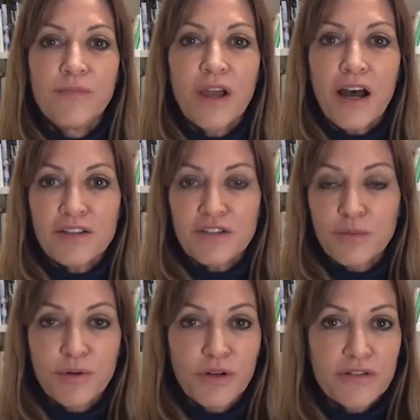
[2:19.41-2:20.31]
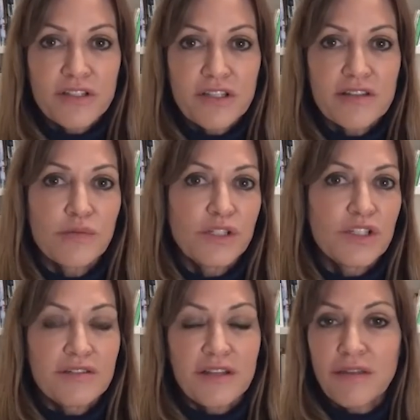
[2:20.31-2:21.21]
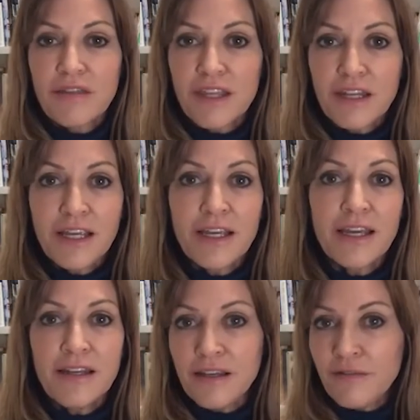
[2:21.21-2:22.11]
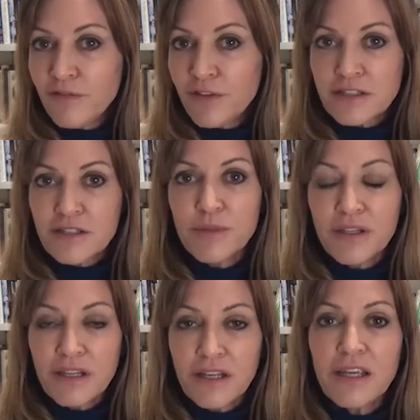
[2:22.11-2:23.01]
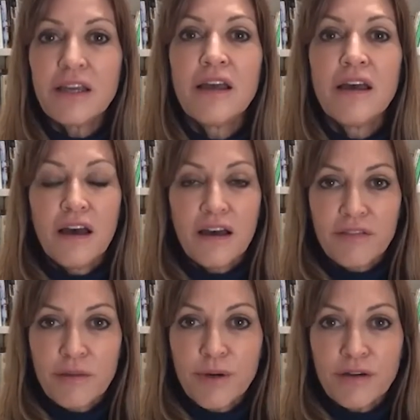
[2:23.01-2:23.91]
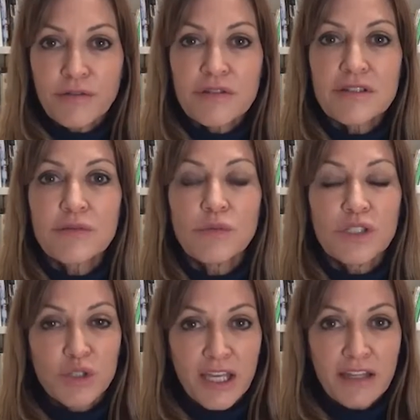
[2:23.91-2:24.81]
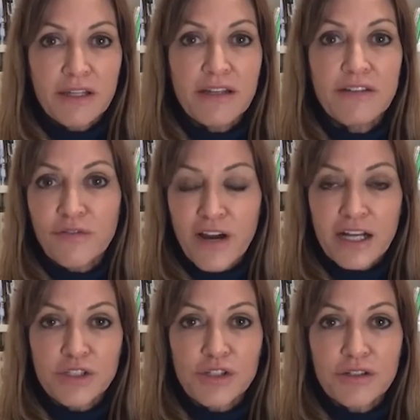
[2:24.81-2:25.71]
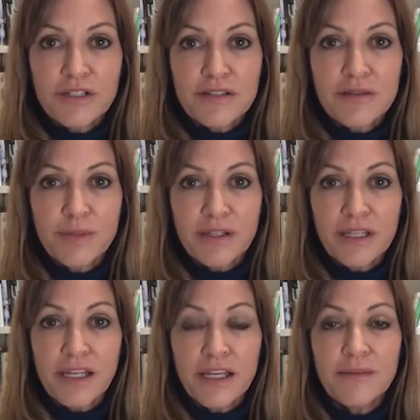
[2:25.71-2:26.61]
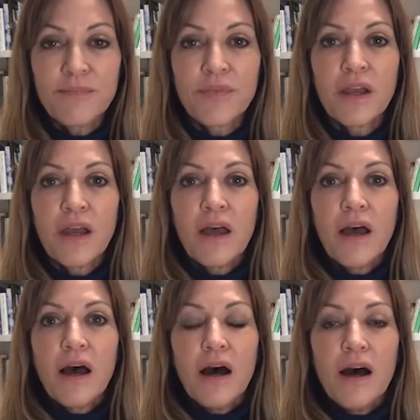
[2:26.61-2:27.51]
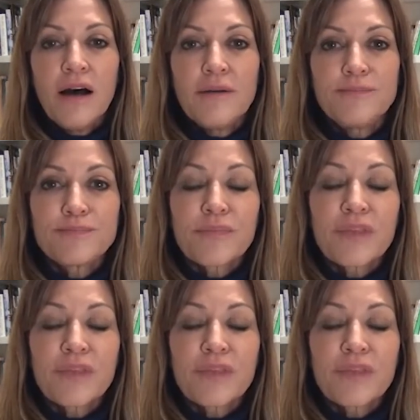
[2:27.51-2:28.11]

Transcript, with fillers: osteoporosis, which is a thinning and inflexibility of the bones, which can lead to fracture and disability, um,